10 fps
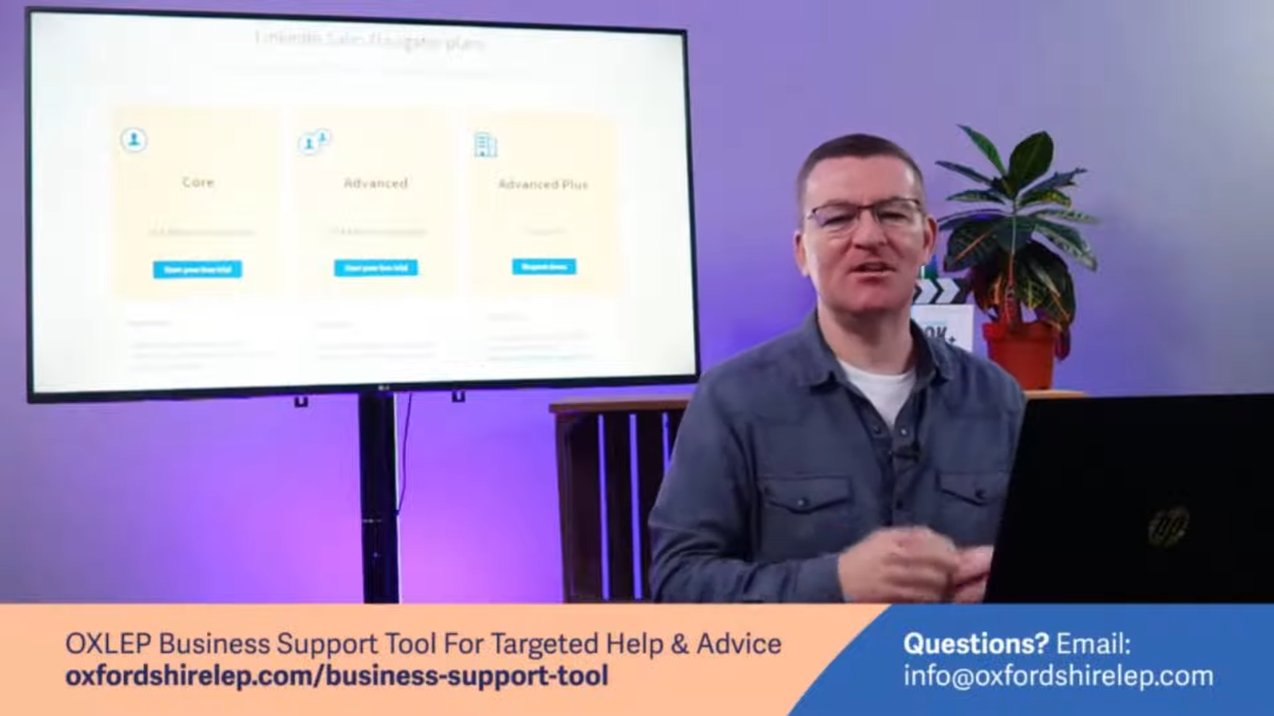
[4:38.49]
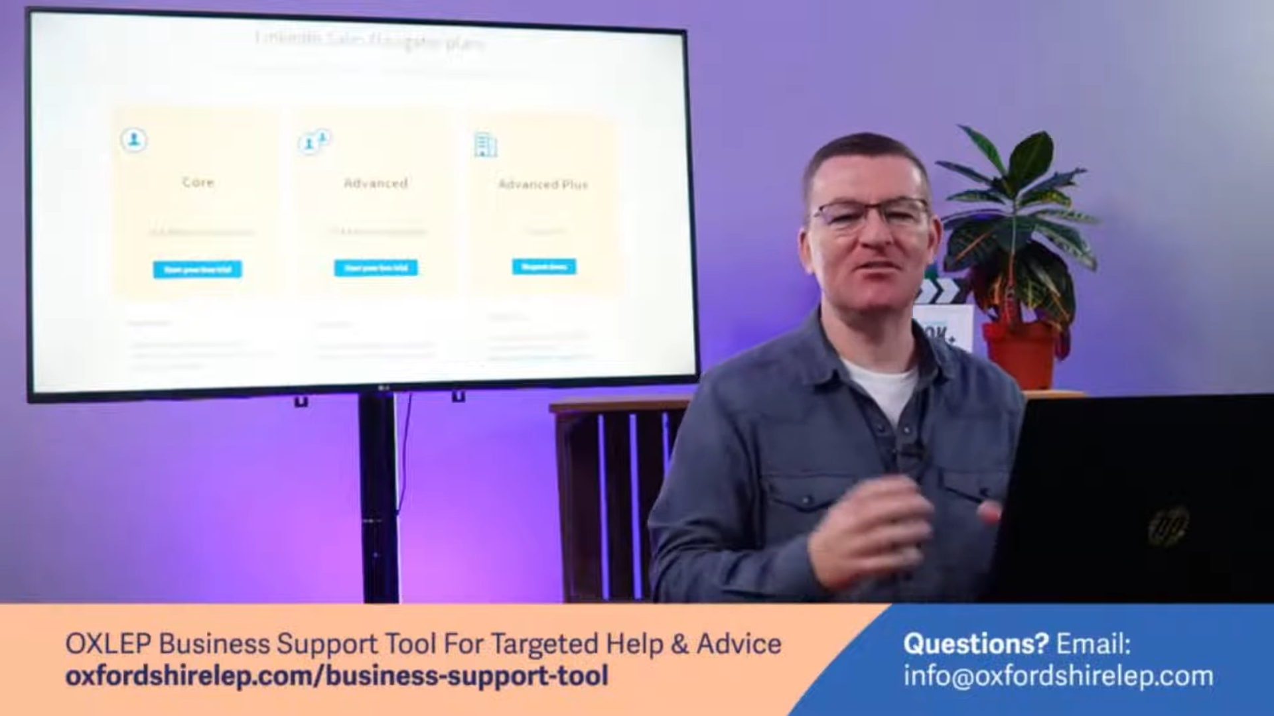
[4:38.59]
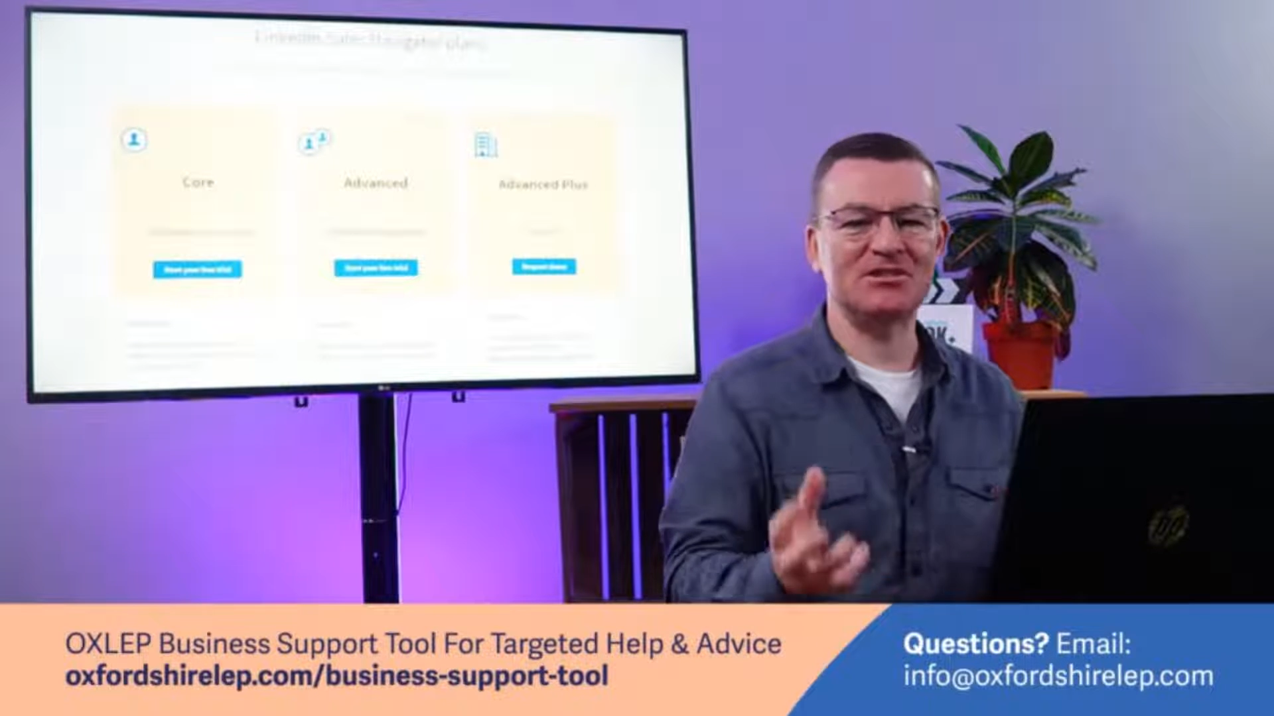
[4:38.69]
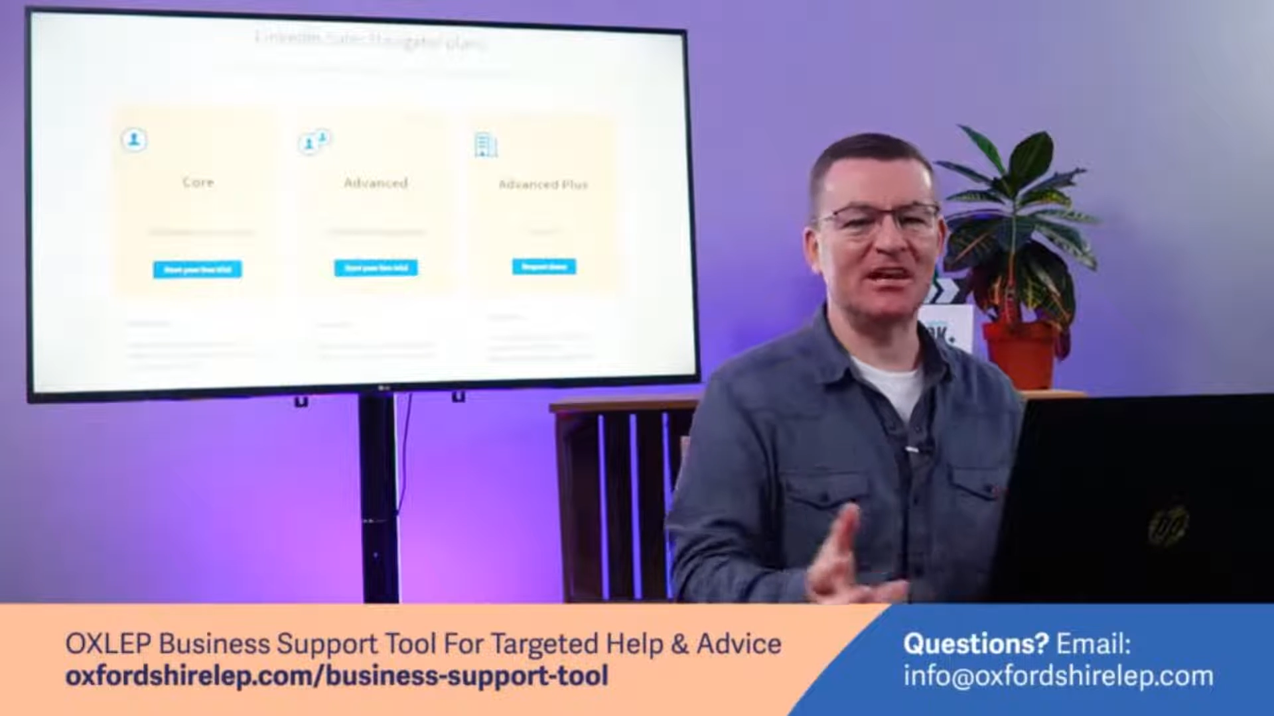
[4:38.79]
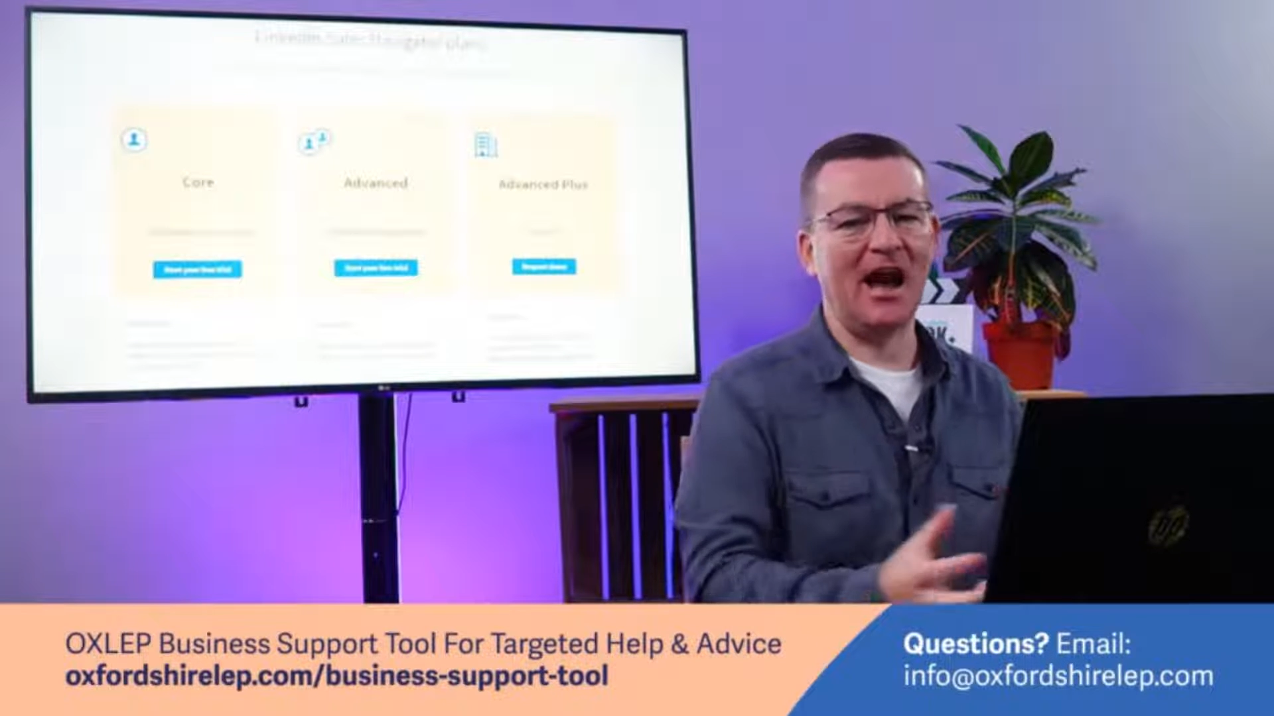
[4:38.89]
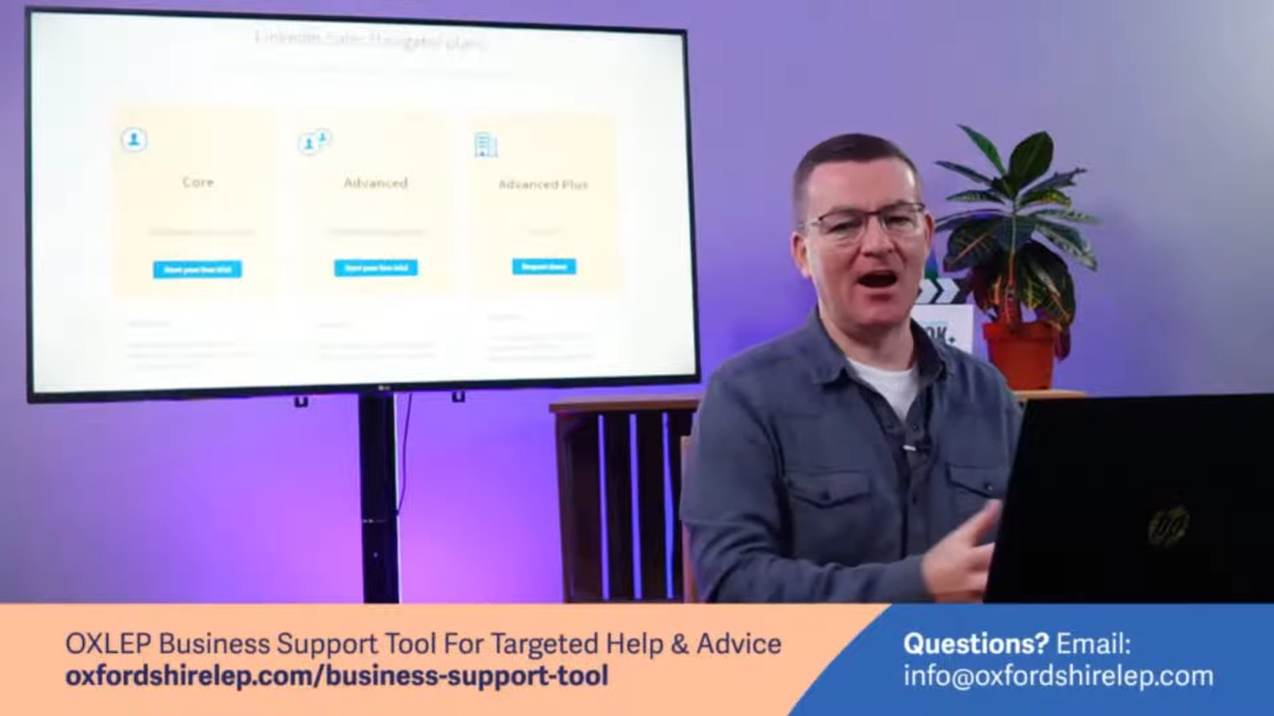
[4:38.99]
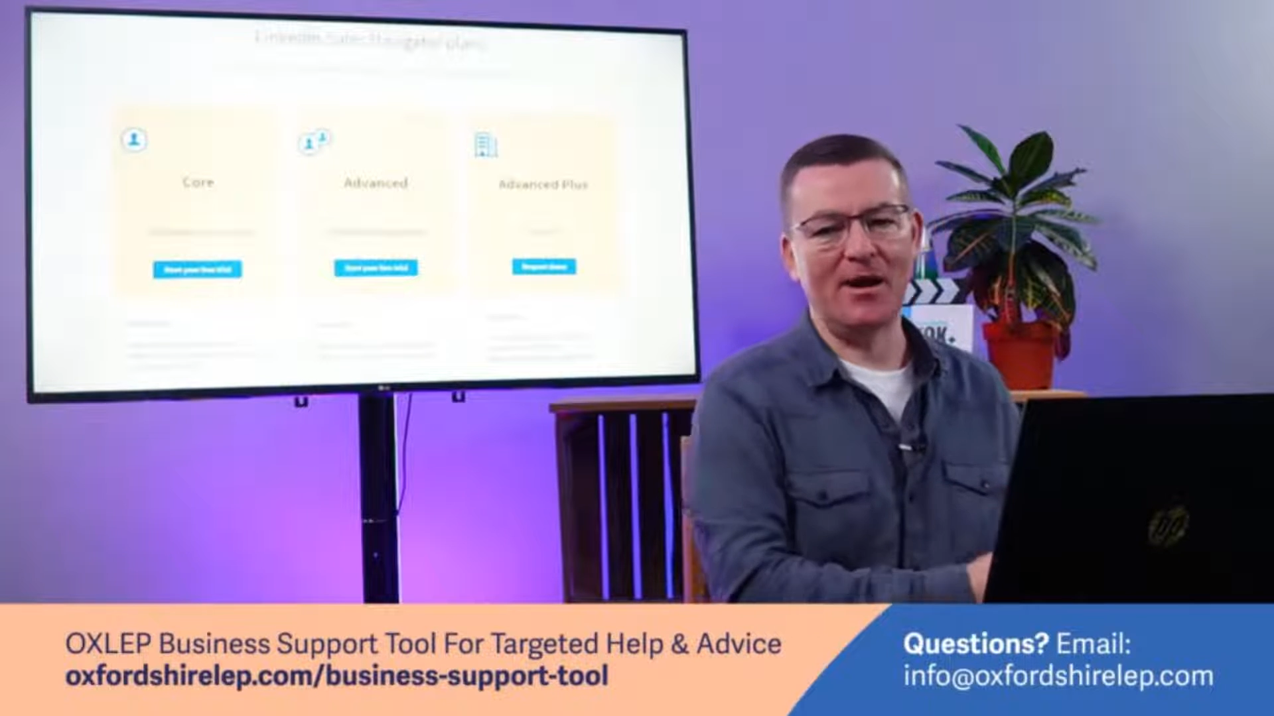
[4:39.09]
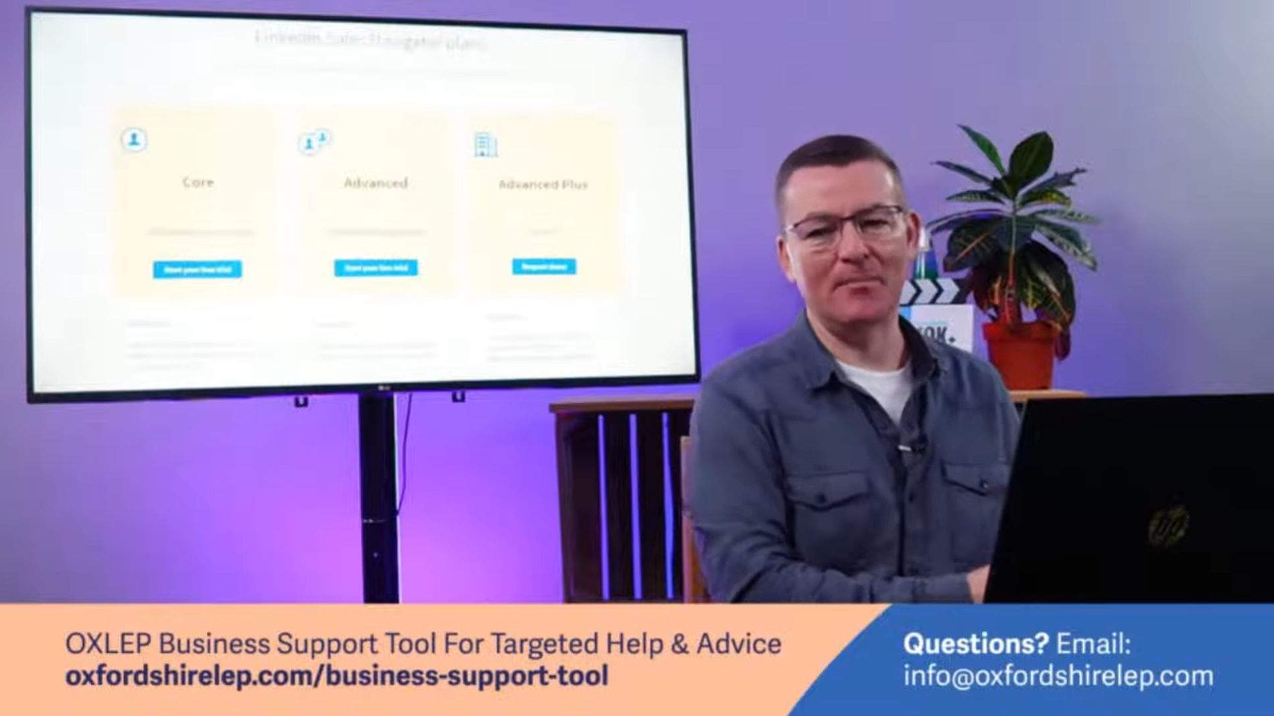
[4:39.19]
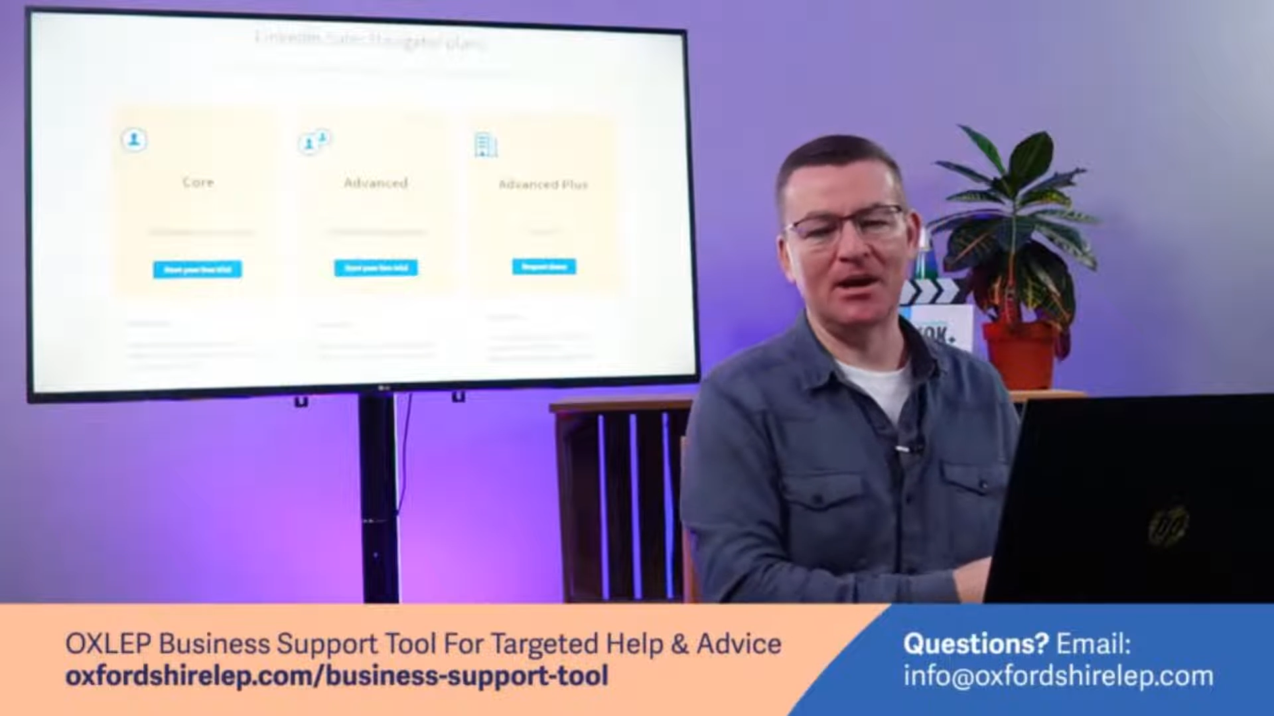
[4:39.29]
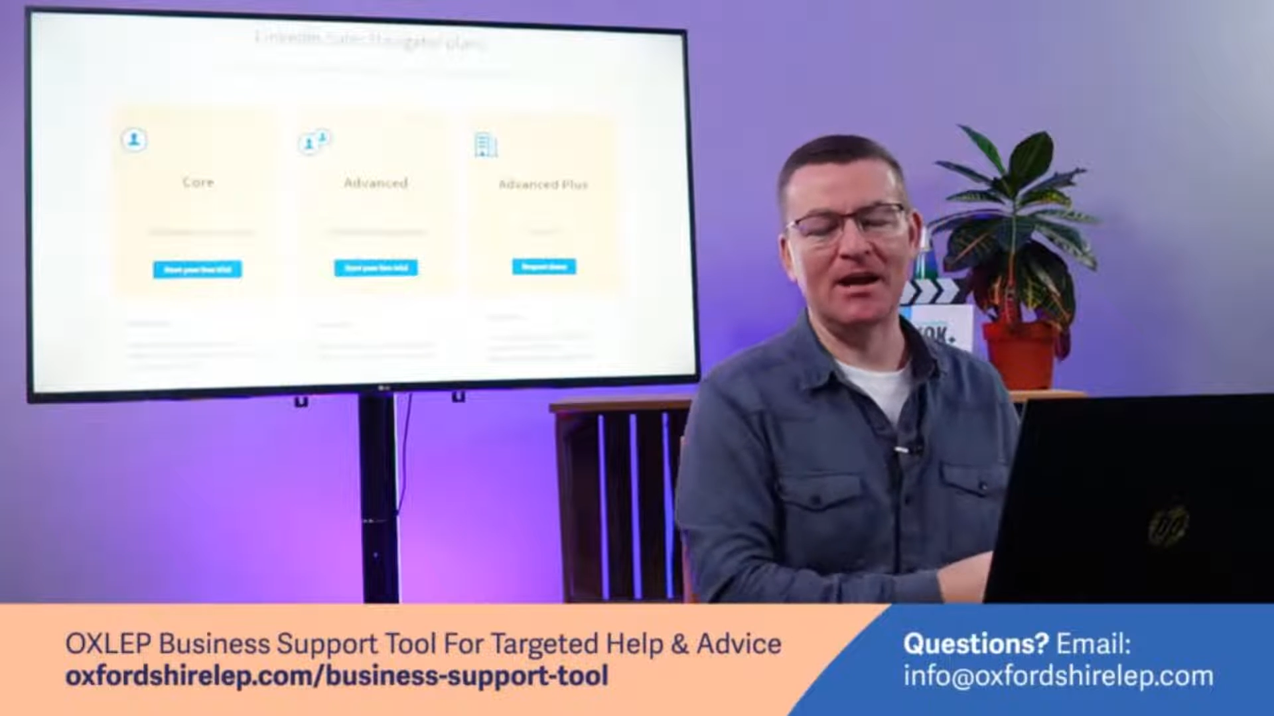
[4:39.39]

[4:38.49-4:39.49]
the CRM